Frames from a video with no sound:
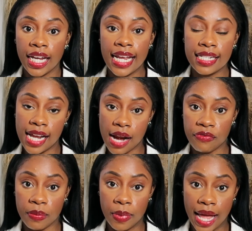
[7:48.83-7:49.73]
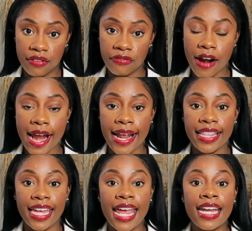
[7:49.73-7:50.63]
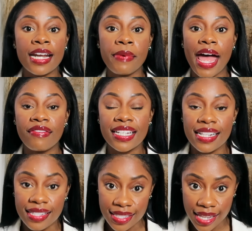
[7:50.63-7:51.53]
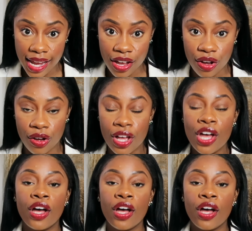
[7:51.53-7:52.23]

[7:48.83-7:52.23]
in time for Black Friday. They ended up having a sale,